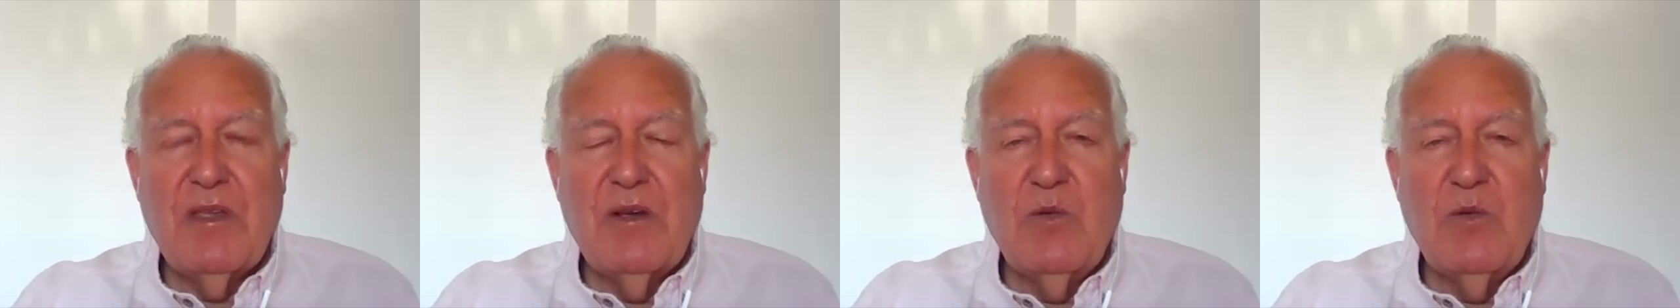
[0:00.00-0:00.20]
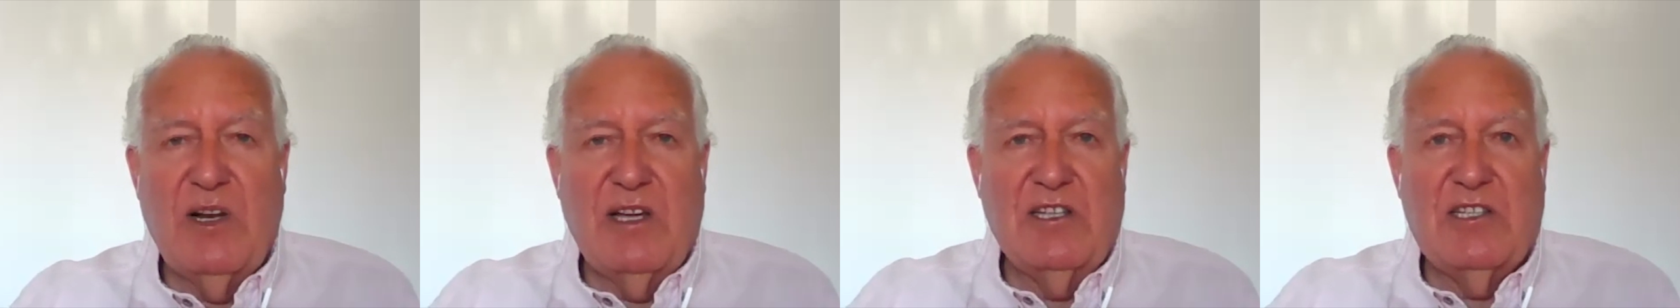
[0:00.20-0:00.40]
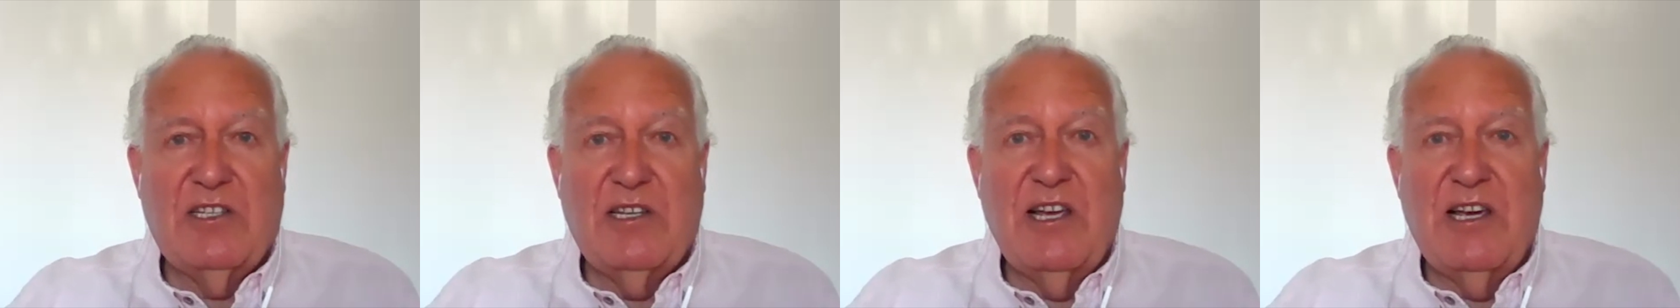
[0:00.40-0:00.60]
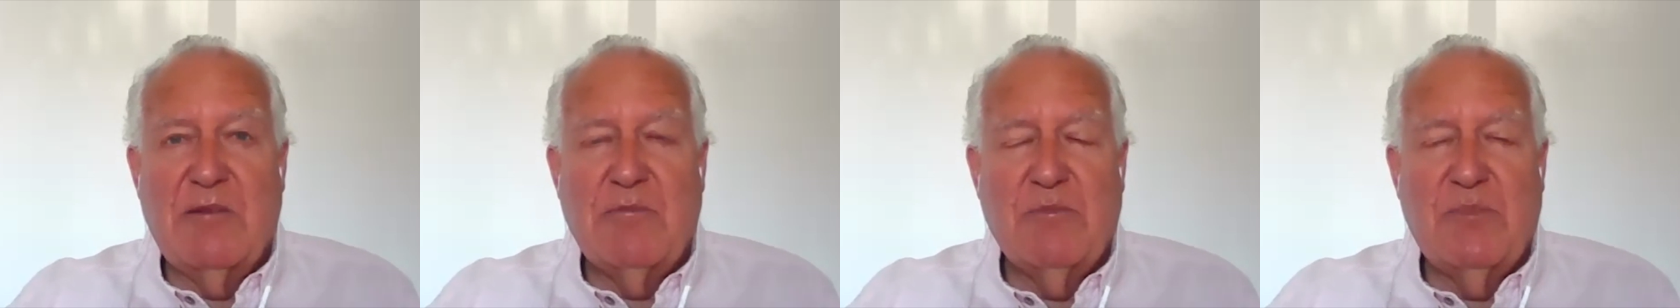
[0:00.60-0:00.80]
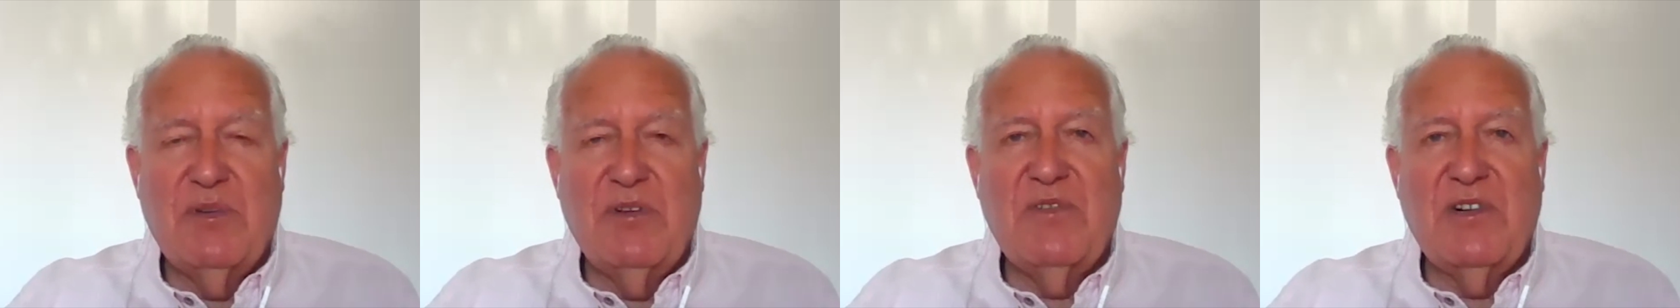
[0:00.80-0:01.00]
Well, I say
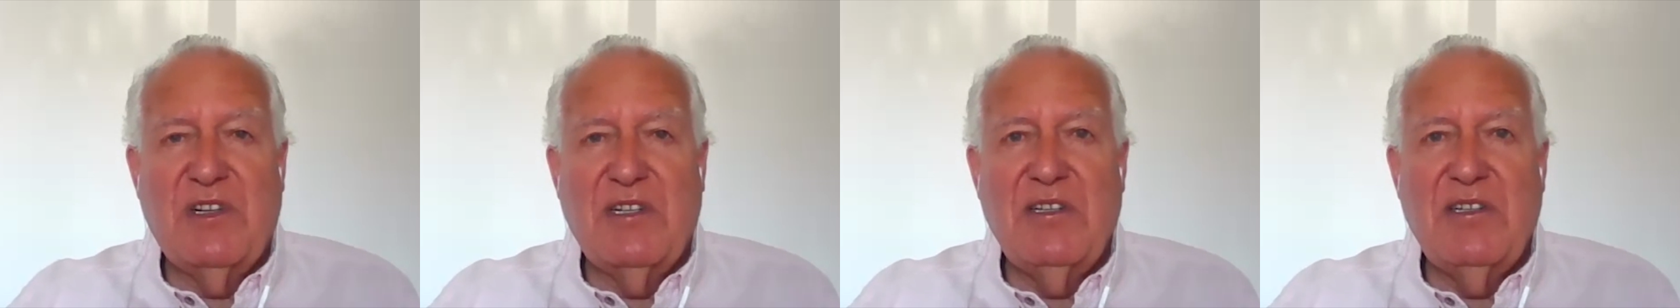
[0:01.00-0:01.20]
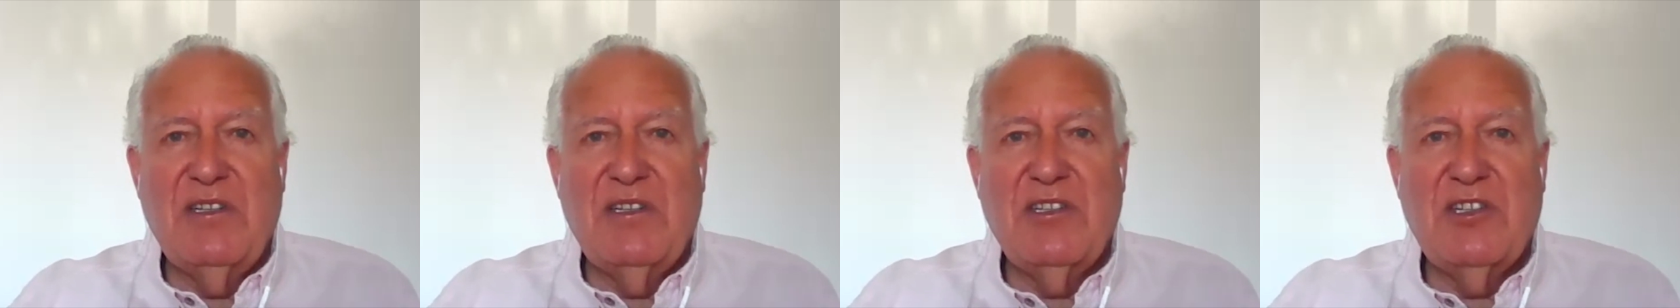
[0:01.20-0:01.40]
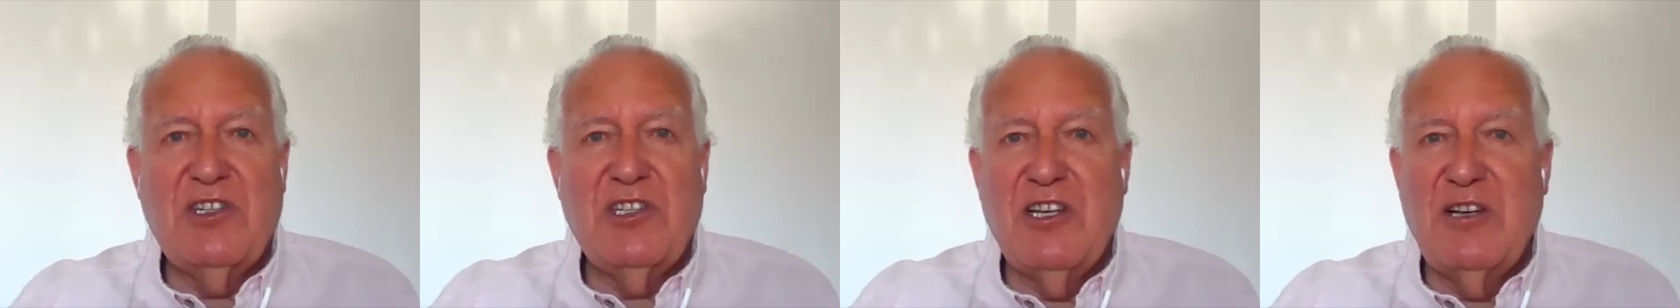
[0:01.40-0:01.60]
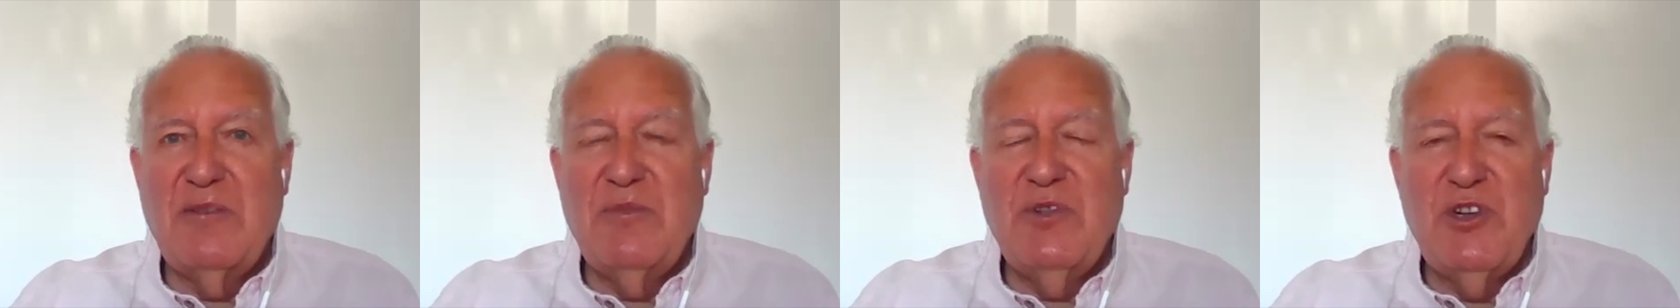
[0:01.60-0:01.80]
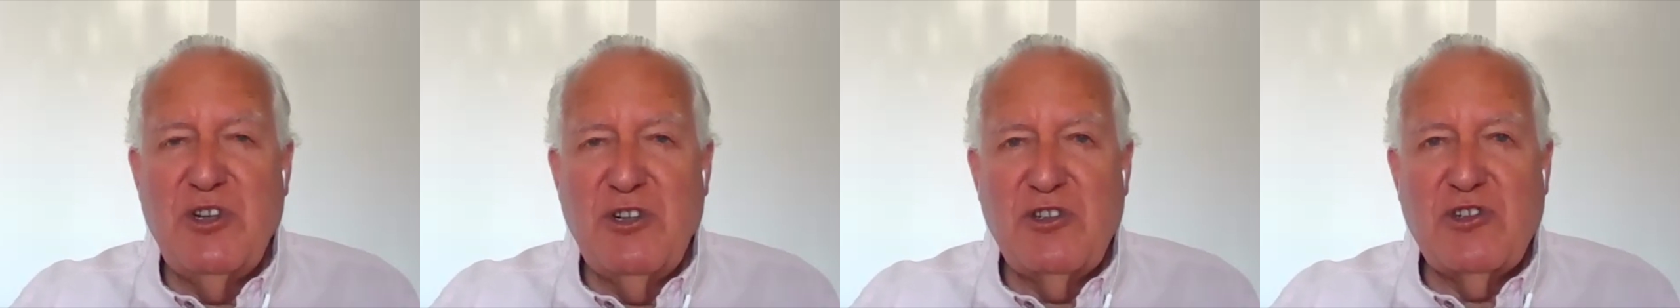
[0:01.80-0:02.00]
ambivalent, the
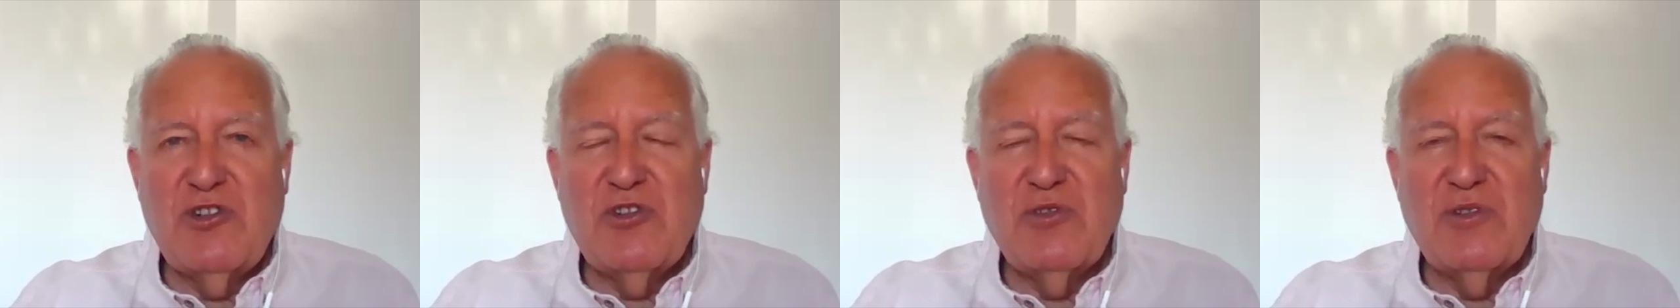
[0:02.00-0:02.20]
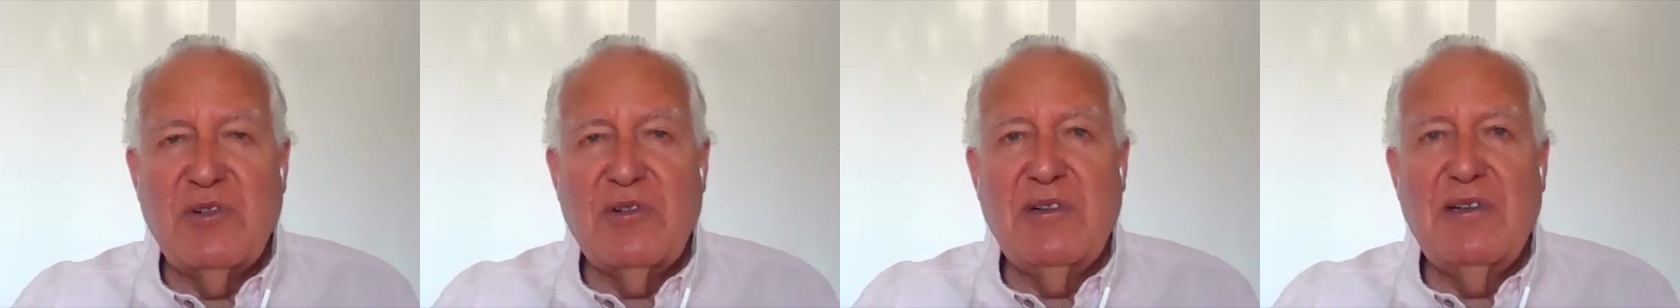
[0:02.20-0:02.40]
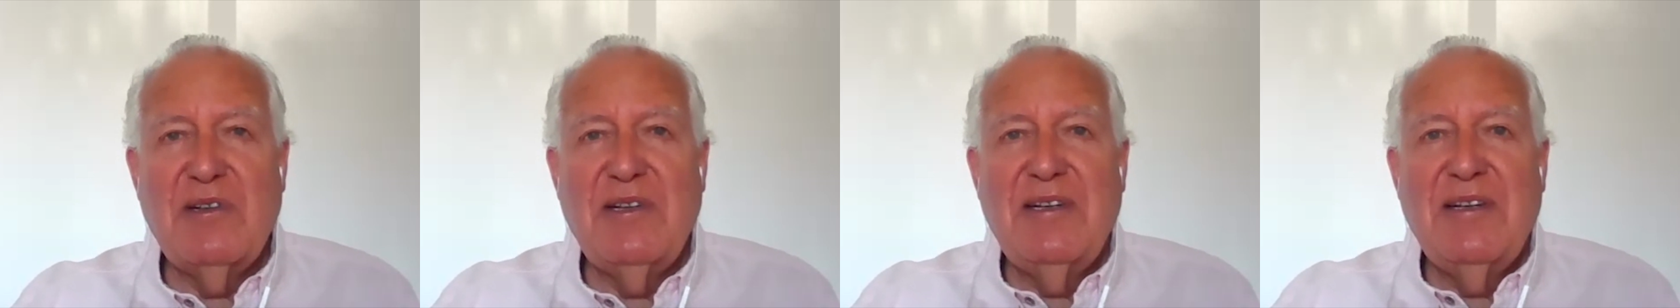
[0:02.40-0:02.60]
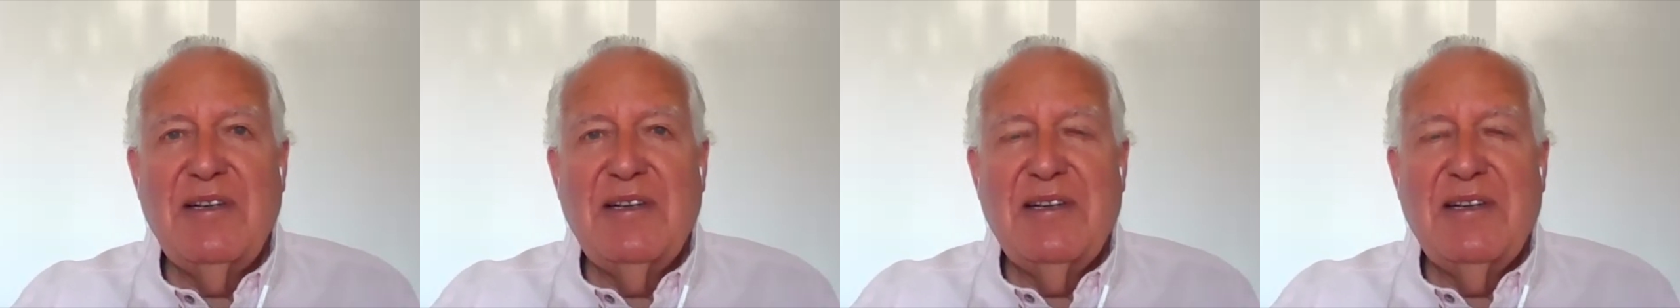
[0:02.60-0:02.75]
term neutral